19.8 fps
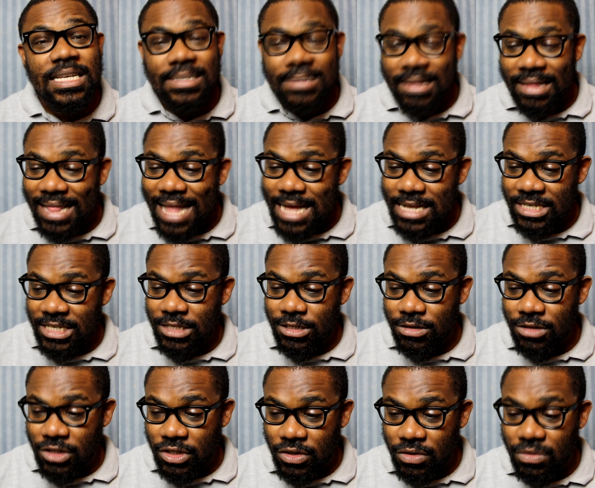is latching
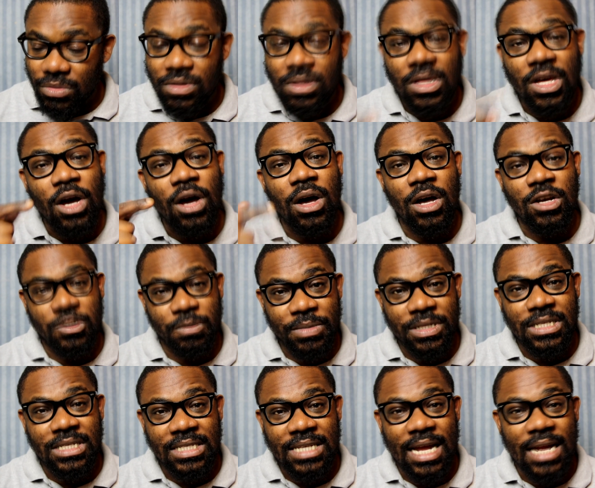onto, the
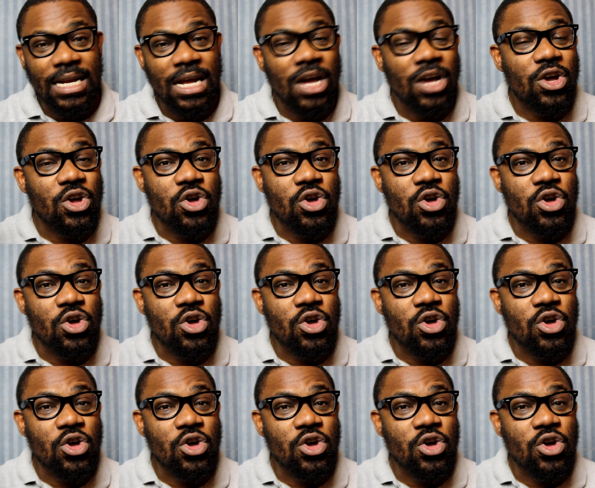husband said,